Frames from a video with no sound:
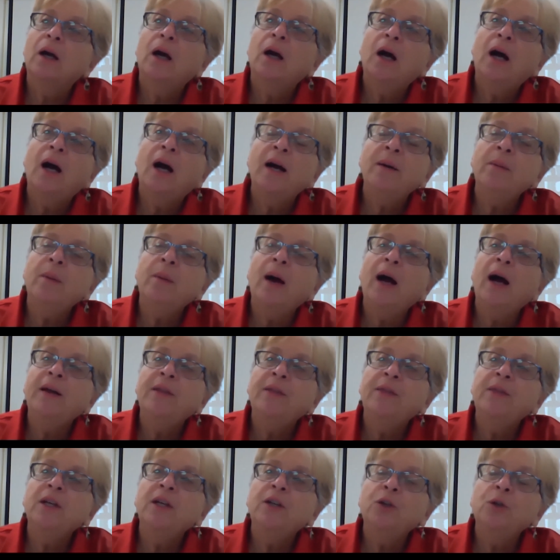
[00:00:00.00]
I
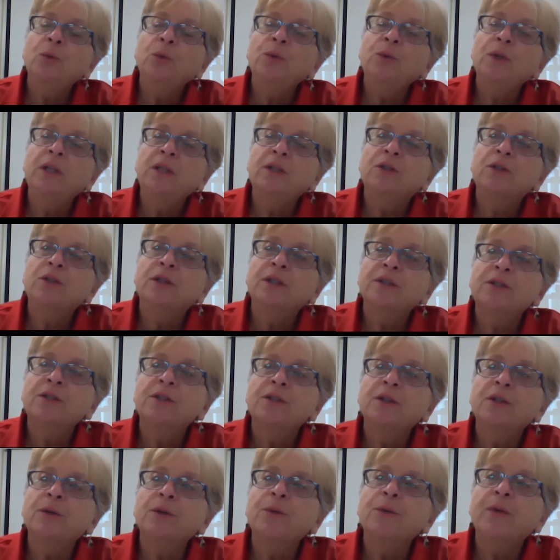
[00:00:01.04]
think you need to
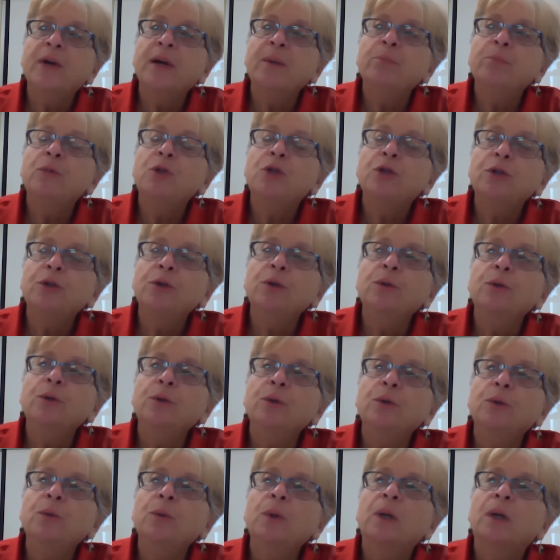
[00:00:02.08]
consider them too